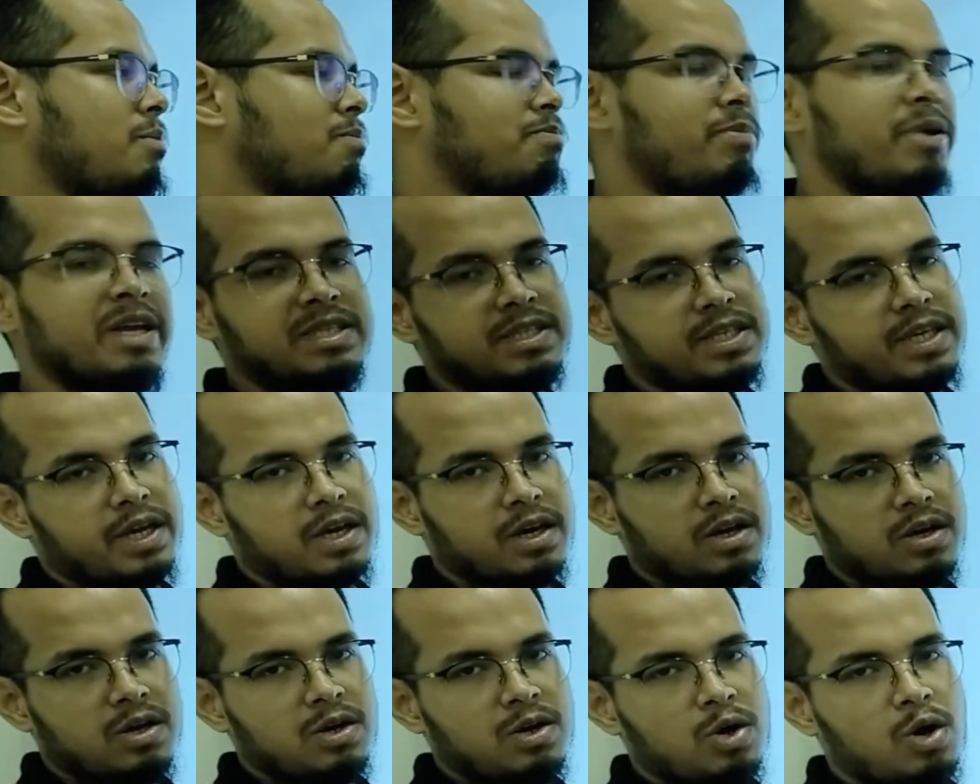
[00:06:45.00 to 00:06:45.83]

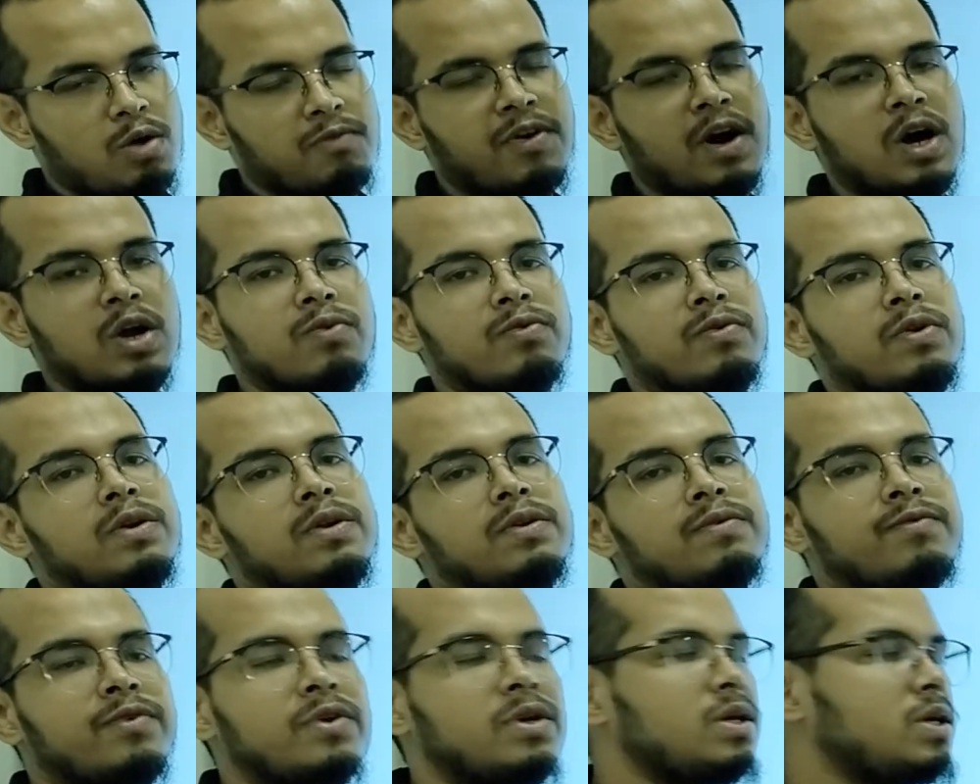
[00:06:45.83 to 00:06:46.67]
basic of how
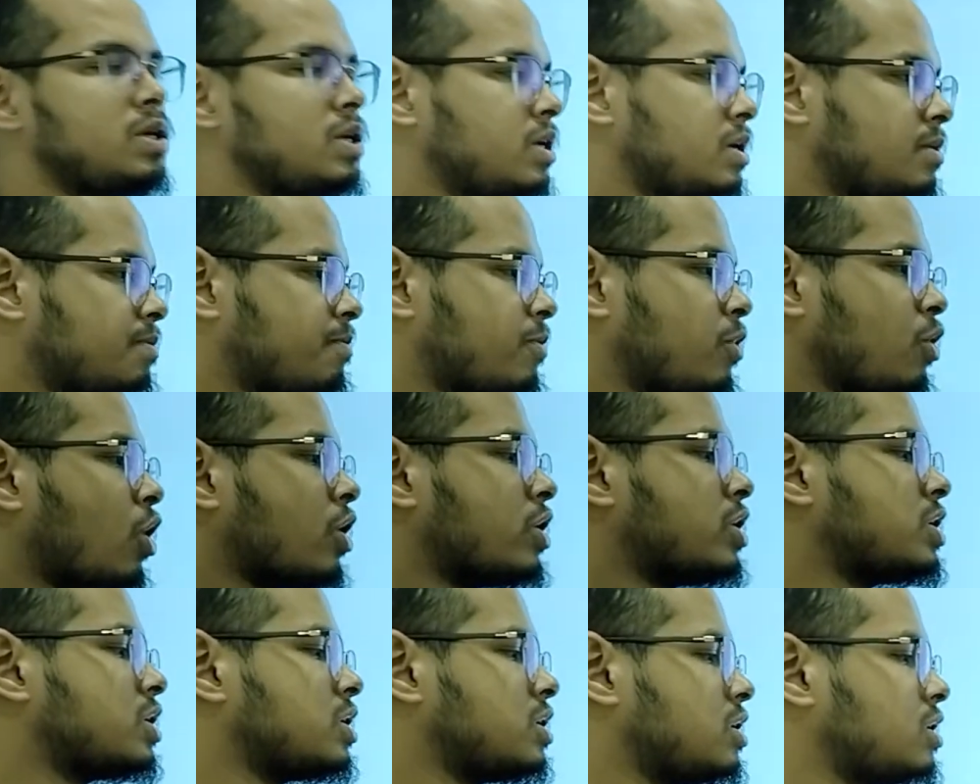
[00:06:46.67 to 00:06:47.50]
will we plot
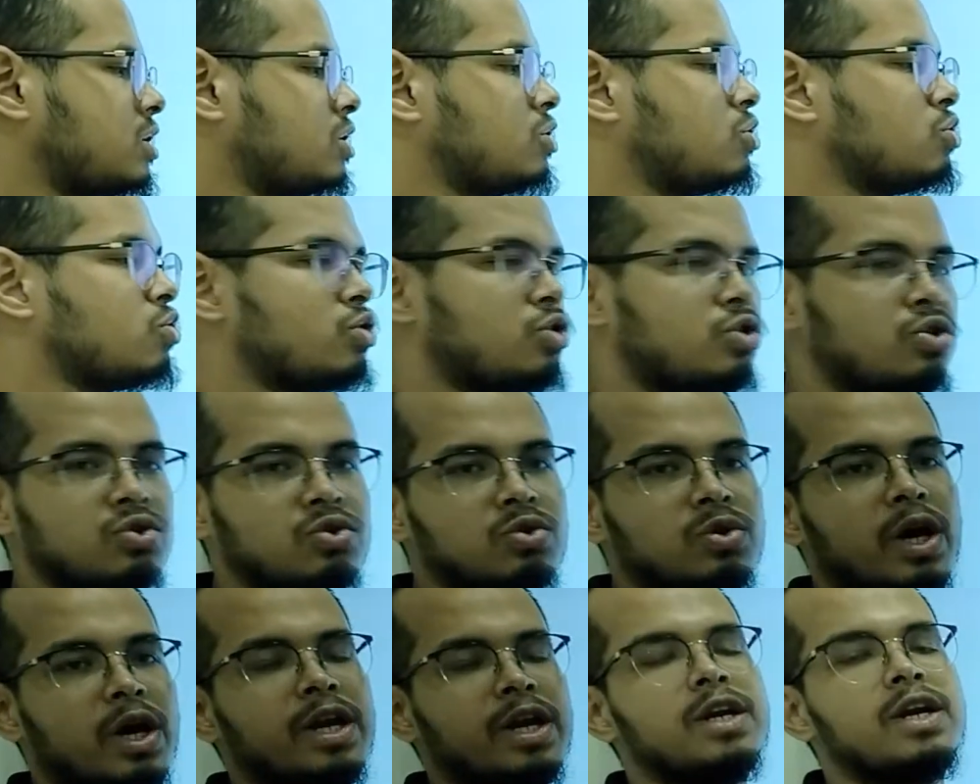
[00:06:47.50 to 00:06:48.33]
root
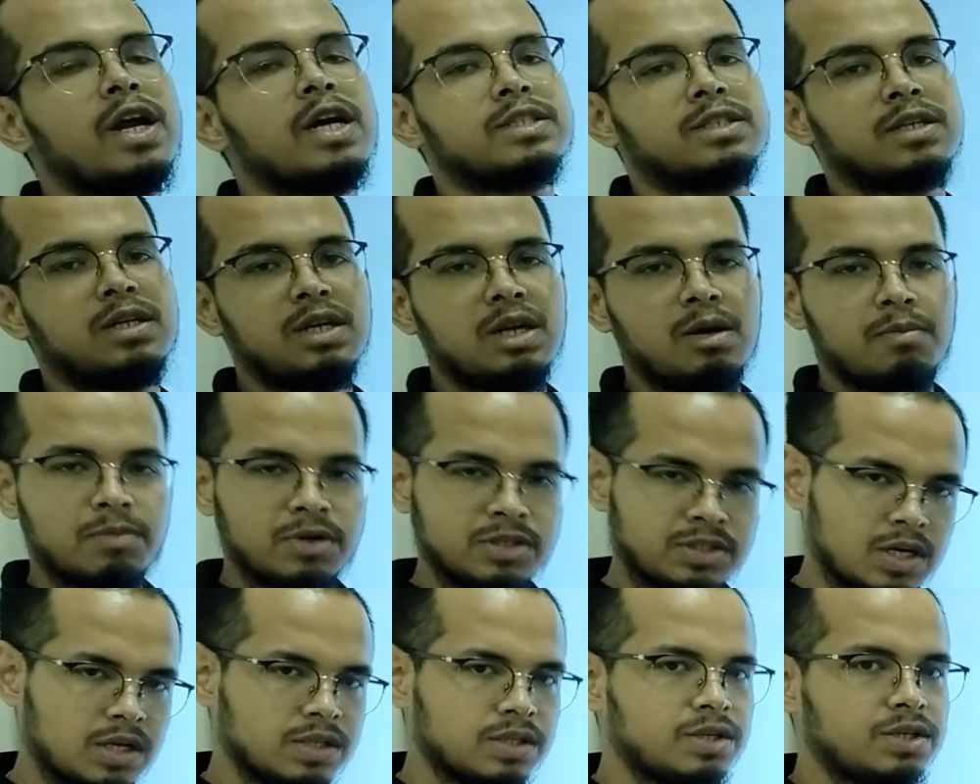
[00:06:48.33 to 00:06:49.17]
2 and irrational
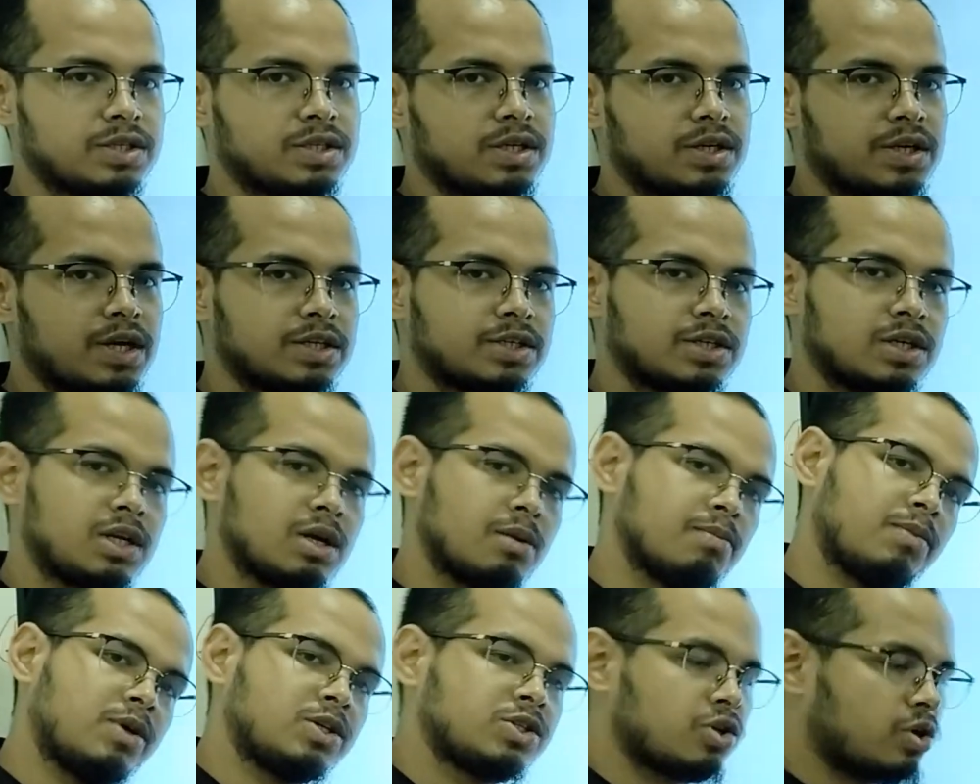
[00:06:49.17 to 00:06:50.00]
numbers, others irrational
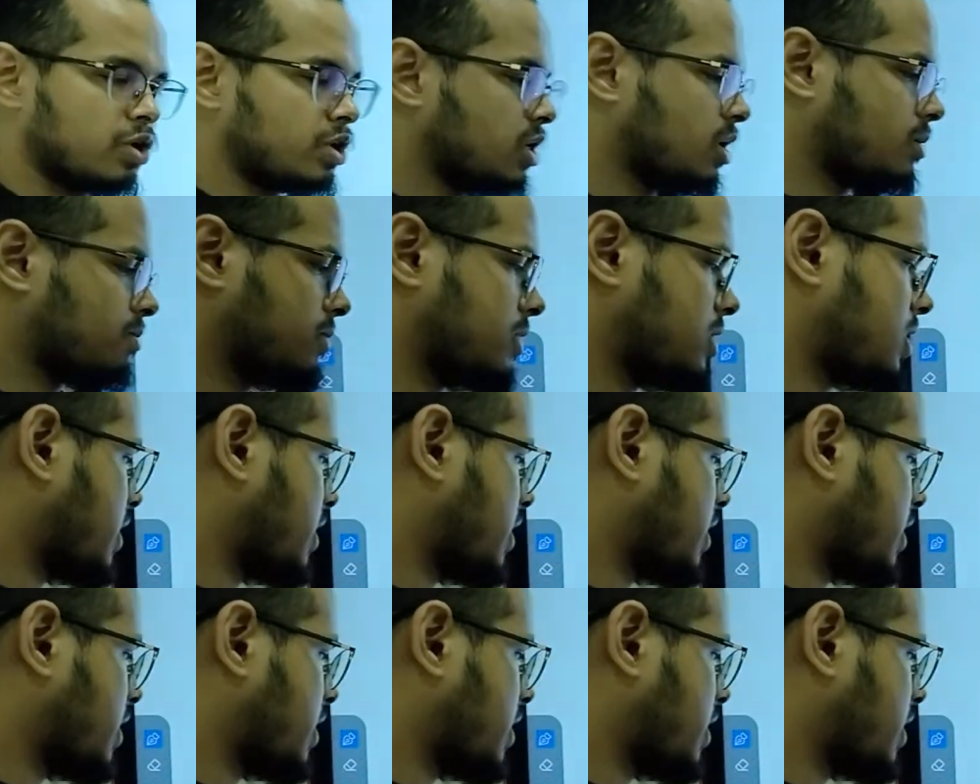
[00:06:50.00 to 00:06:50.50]
numbers on a number